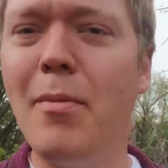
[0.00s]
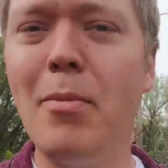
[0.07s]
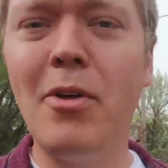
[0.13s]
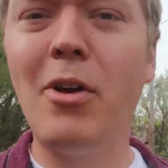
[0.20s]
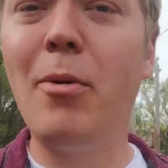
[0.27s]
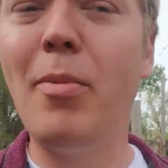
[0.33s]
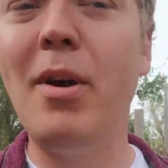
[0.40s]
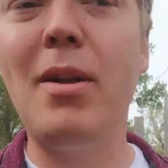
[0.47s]
them a
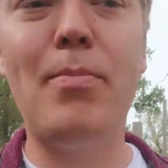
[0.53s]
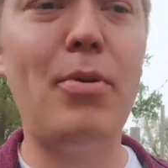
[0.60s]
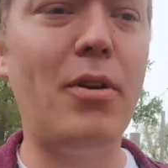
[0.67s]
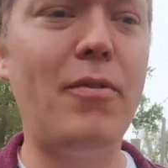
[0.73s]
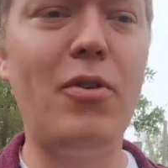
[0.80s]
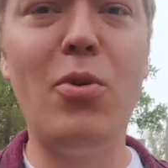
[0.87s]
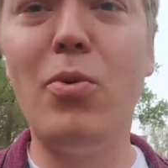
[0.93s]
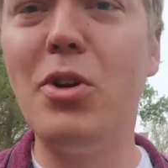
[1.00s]
little bit, put a
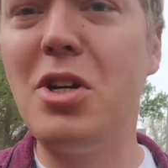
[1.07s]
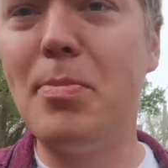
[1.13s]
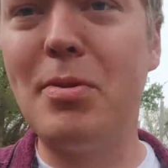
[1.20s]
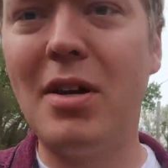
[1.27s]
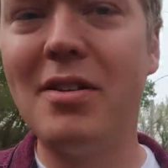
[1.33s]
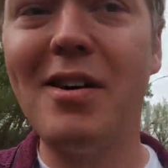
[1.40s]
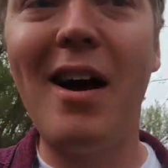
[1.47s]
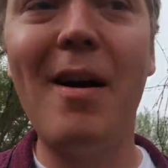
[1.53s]
few wood chips
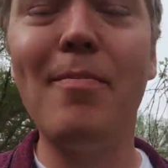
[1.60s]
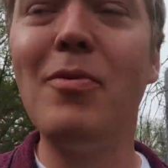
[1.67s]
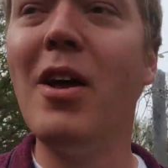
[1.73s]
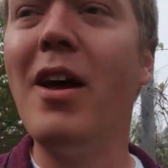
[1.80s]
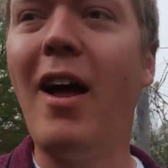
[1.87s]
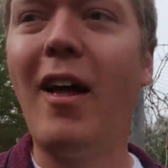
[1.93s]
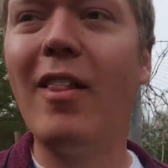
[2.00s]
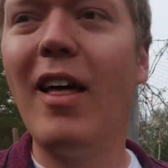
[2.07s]
on top,
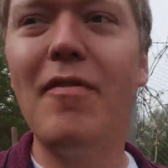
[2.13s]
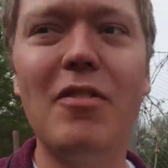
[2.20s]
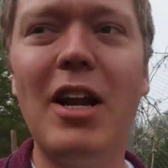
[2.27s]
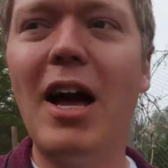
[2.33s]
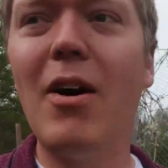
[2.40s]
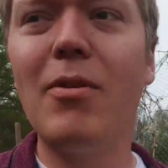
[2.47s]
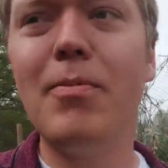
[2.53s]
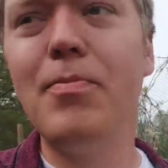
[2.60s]
and left it
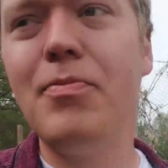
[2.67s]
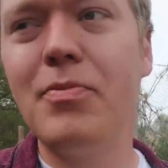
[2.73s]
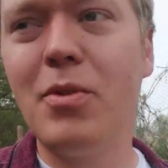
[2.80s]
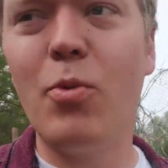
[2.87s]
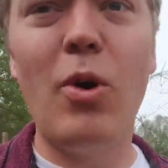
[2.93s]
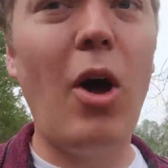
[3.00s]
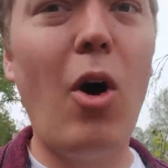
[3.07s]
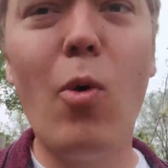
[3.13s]
out
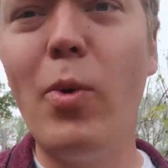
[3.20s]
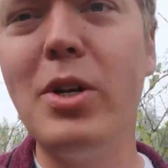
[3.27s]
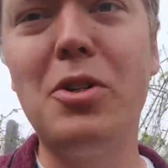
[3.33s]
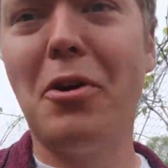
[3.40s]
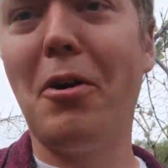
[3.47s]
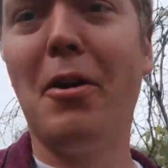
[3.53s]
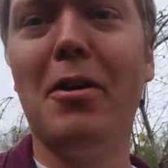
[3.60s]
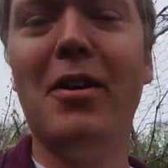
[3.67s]
all
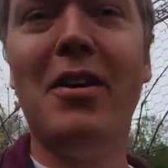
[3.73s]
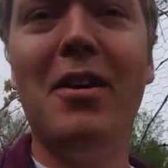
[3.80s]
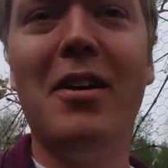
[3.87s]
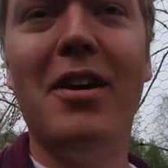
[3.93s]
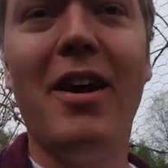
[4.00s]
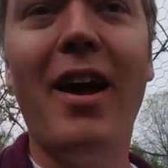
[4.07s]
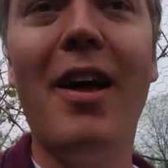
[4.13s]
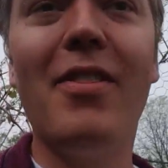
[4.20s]
winter.
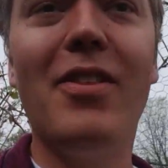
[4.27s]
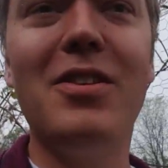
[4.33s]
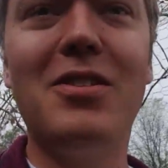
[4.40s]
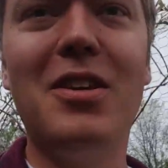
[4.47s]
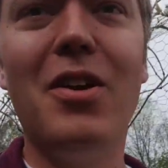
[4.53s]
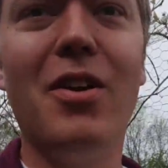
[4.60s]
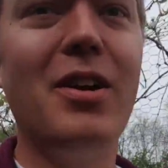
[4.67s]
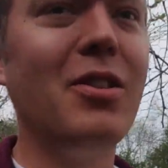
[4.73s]
And this
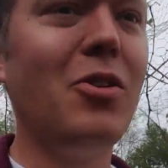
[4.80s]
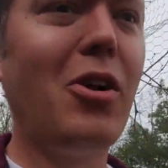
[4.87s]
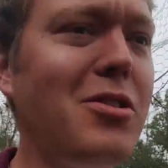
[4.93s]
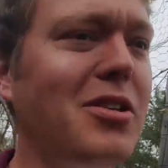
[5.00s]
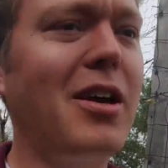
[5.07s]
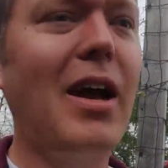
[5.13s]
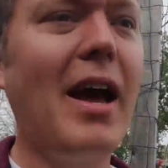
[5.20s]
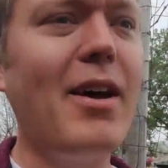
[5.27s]
year it
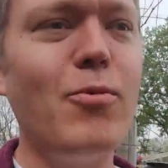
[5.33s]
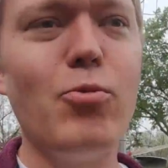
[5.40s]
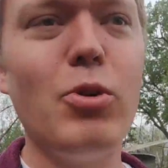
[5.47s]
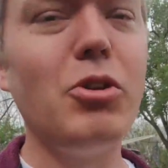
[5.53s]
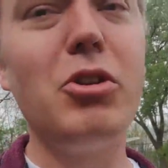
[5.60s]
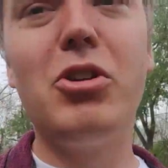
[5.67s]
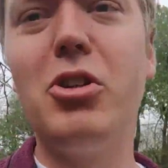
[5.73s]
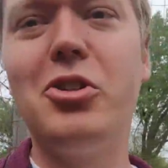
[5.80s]
looks like I had
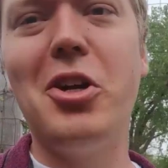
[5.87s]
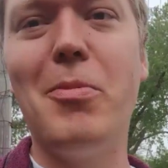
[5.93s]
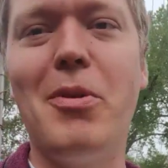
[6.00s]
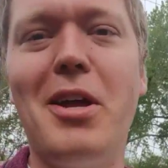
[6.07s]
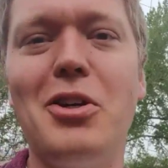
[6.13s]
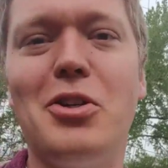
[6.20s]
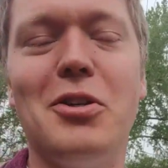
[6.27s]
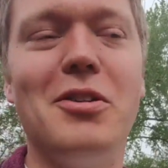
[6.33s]
really good
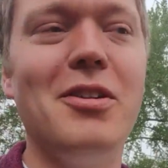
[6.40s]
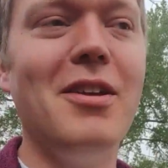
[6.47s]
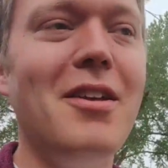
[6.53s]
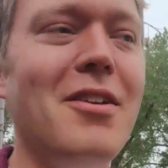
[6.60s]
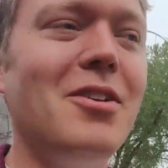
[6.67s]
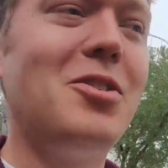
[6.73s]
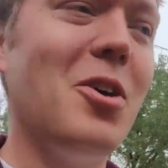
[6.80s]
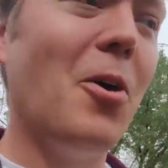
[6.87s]
germination.
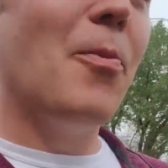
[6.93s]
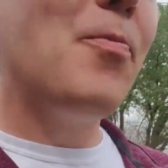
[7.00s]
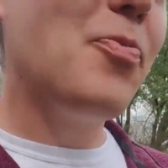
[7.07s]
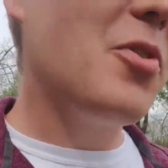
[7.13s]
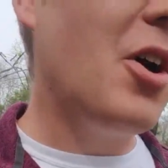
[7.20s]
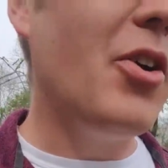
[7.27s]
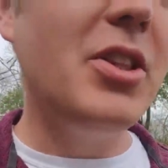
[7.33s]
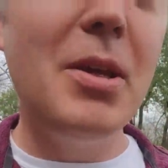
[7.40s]
So
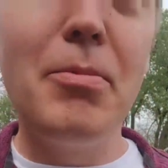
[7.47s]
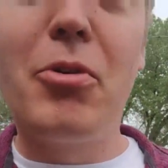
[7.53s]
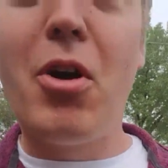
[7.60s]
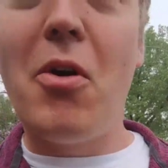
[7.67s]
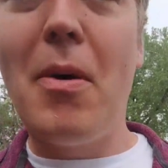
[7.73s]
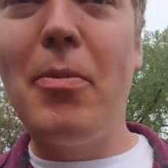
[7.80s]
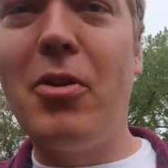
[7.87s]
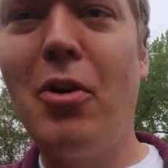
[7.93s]
I'll let them
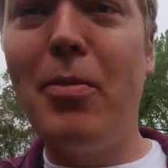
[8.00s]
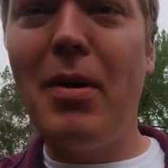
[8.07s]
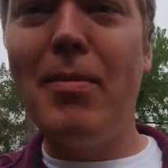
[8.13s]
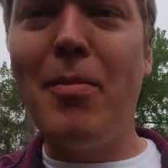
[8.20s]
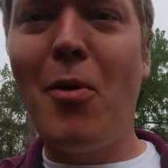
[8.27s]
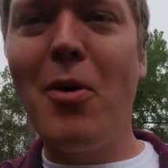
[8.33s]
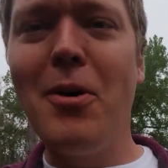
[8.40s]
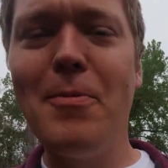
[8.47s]
grow up a little bit
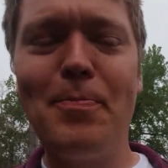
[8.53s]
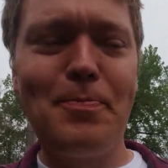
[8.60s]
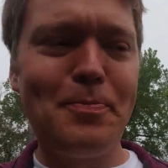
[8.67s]
more